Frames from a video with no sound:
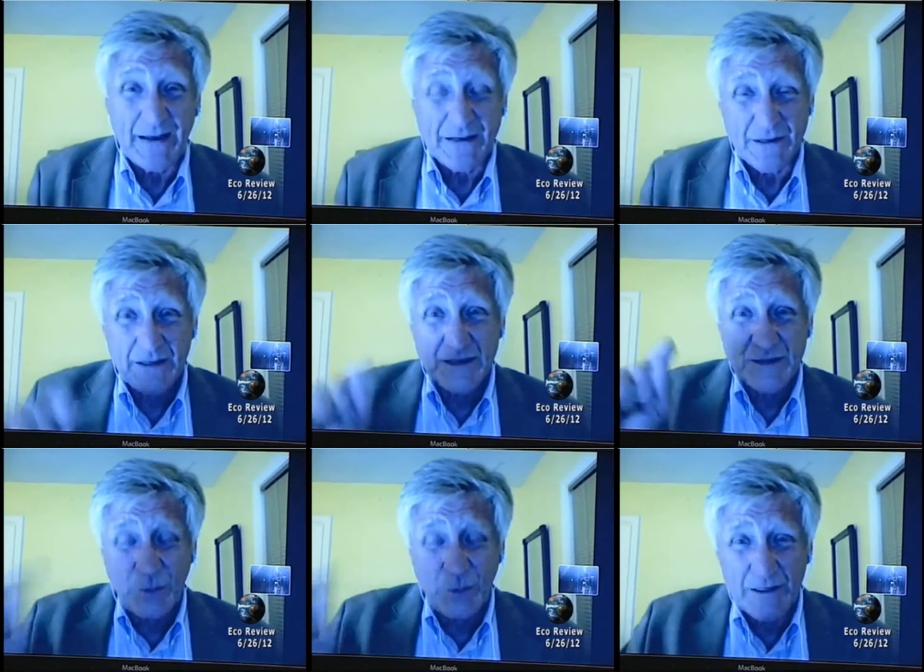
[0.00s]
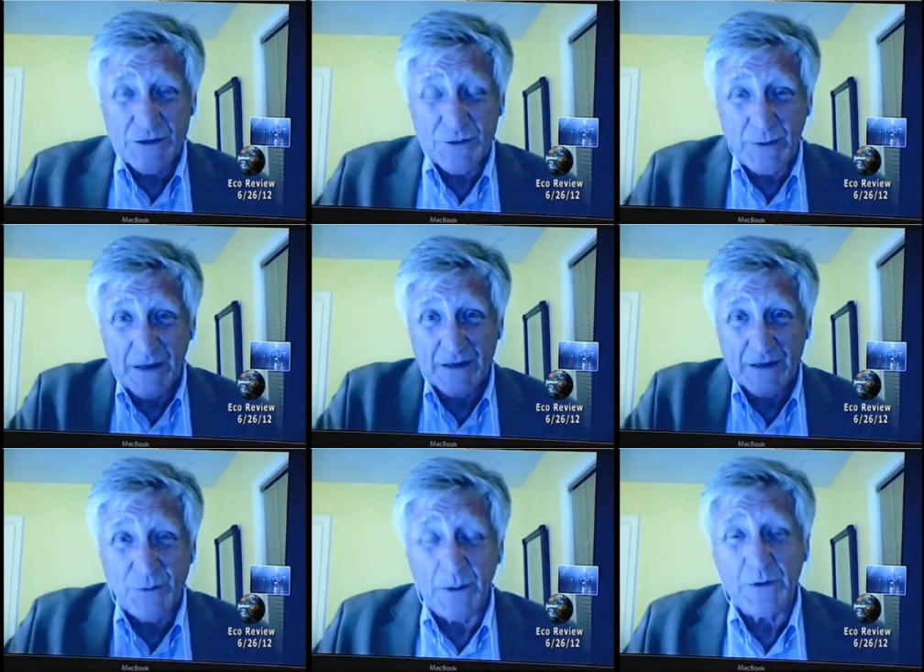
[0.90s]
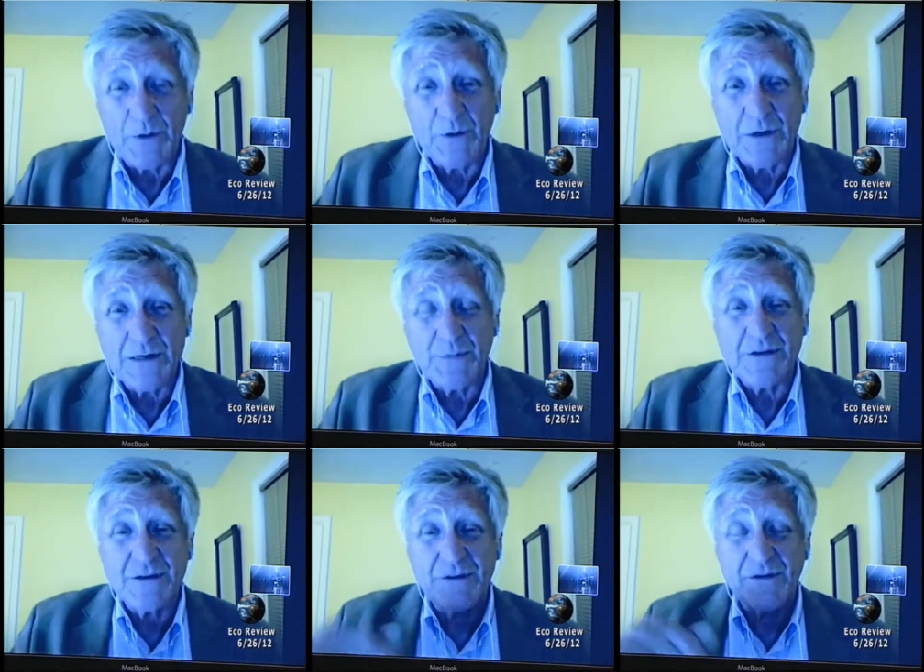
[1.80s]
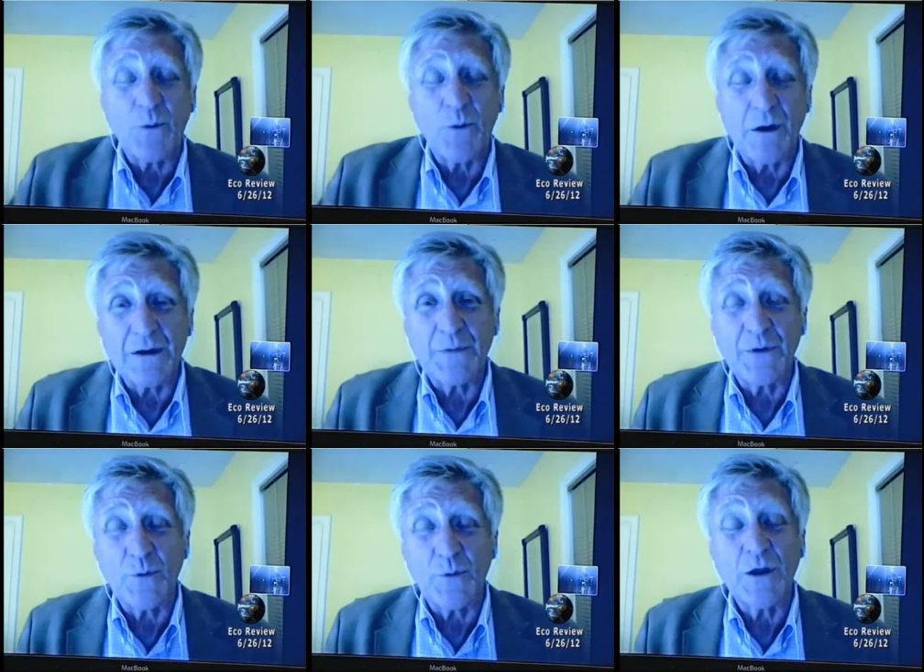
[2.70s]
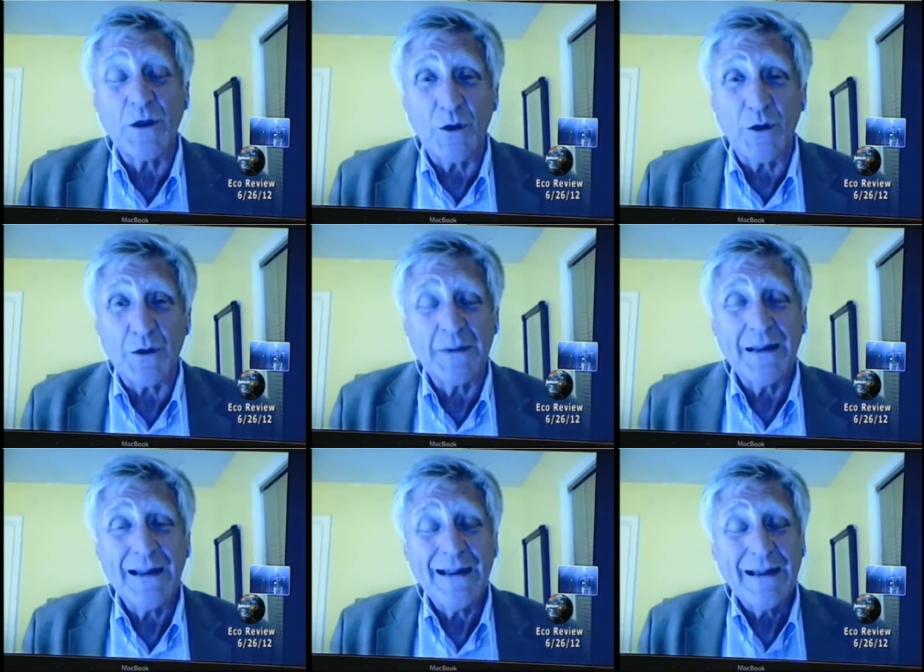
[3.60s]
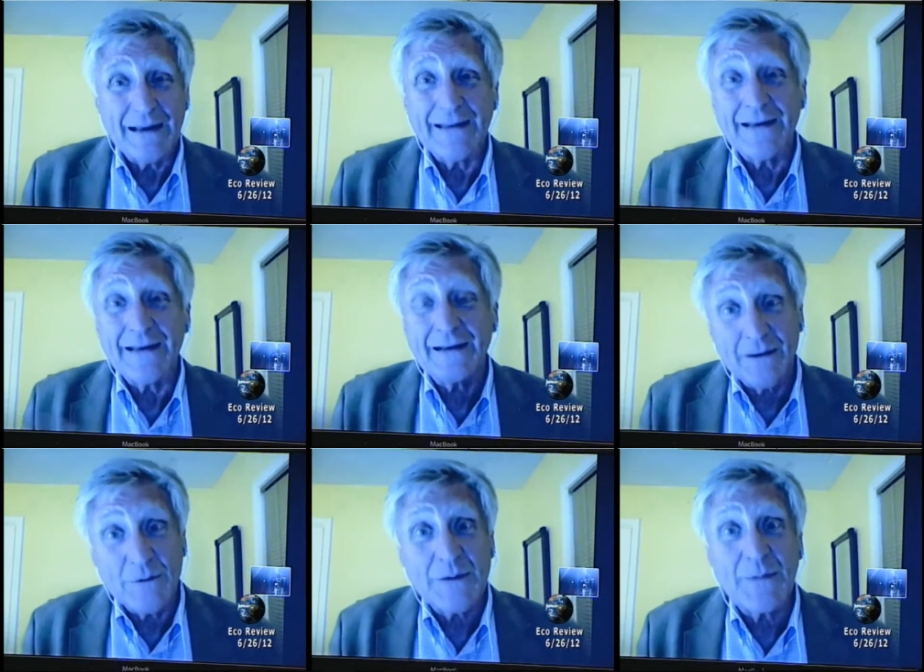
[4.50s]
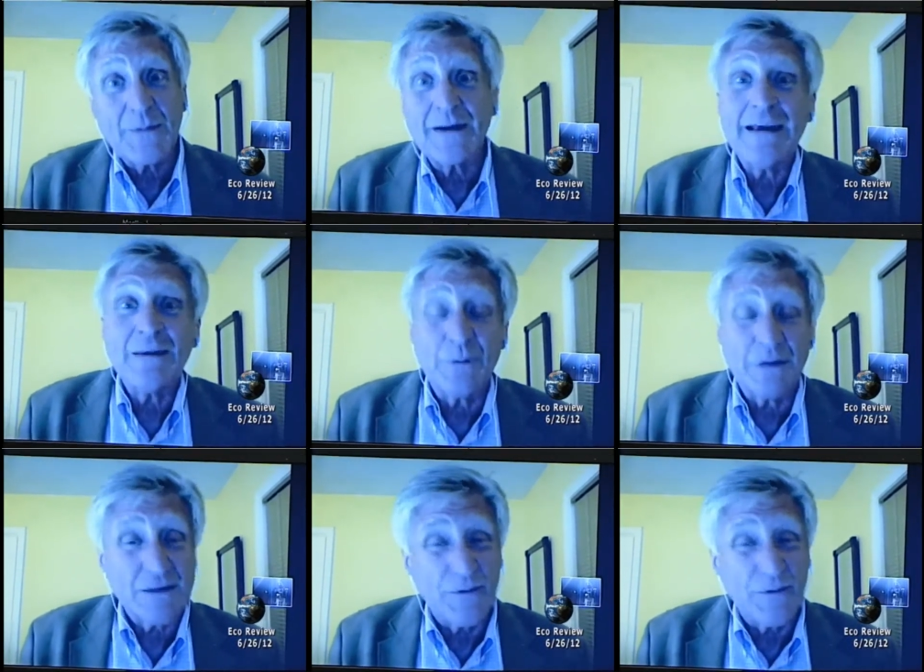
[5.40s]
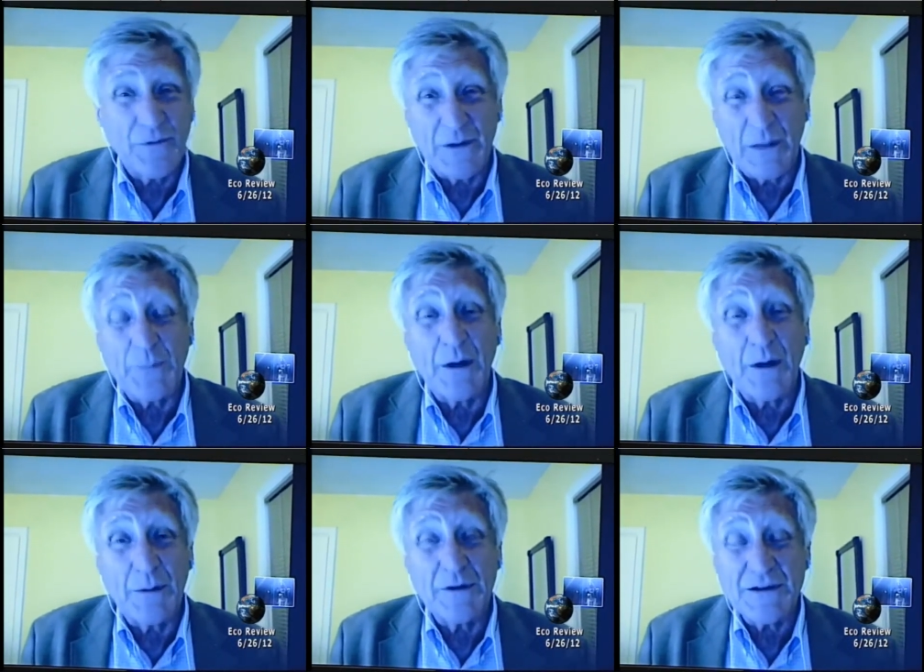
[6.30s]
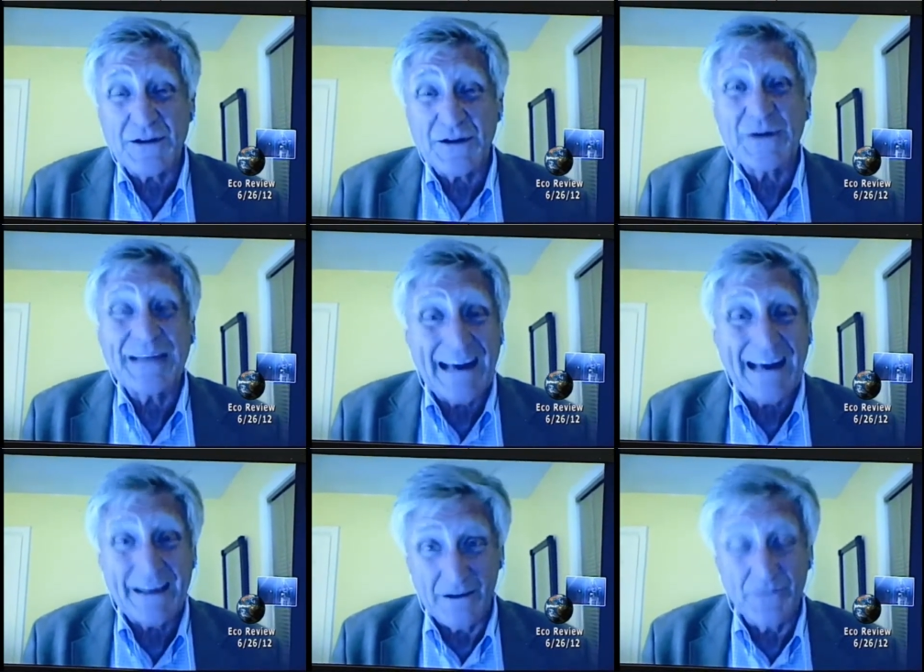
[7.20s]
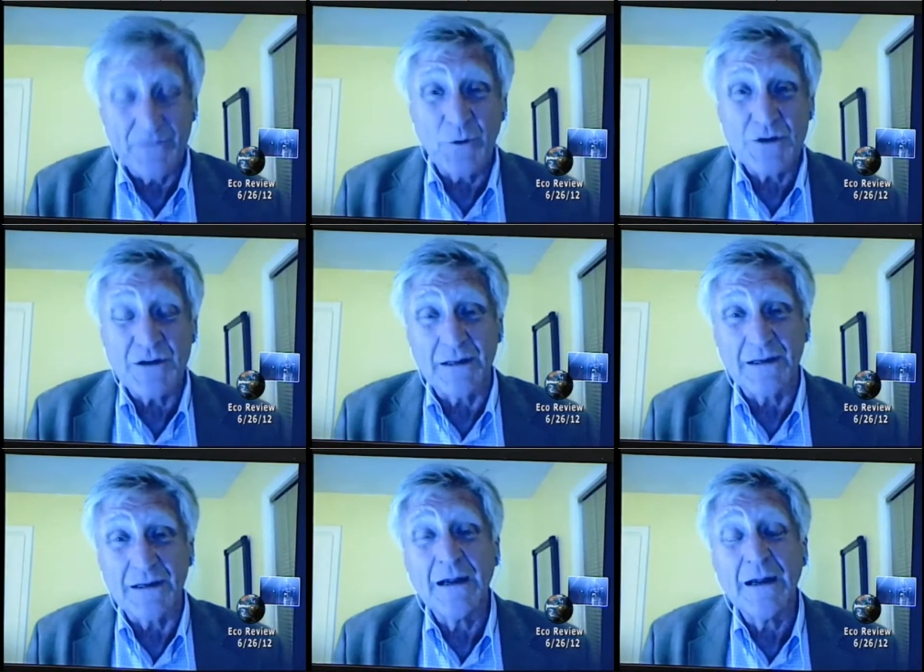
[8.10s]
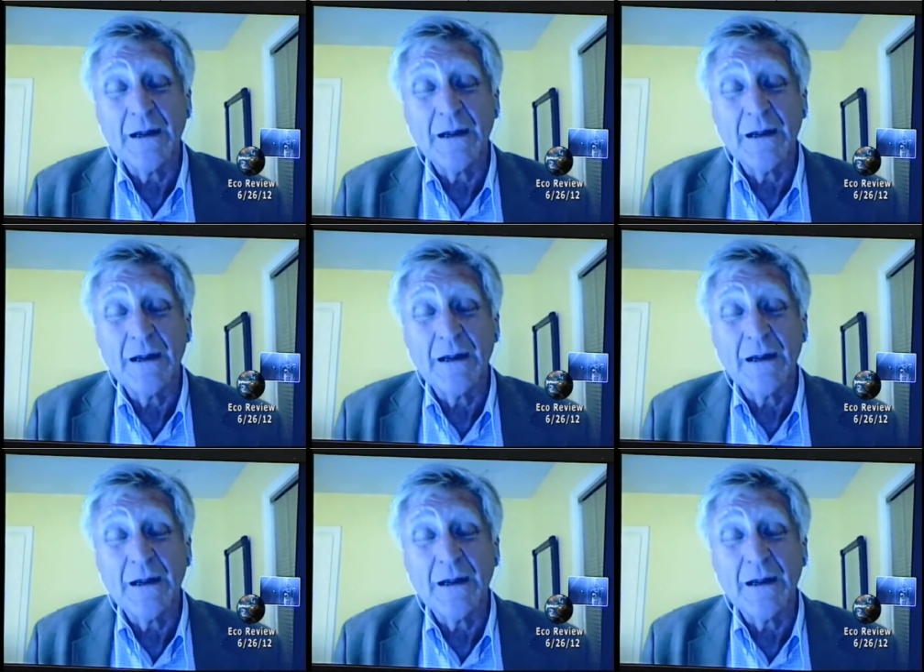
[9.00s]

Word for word: So they spawned in Japan, swam across the Pacific, wound up here. We caught them, and then it was about eight months before they published their data. Unfortunately. Right.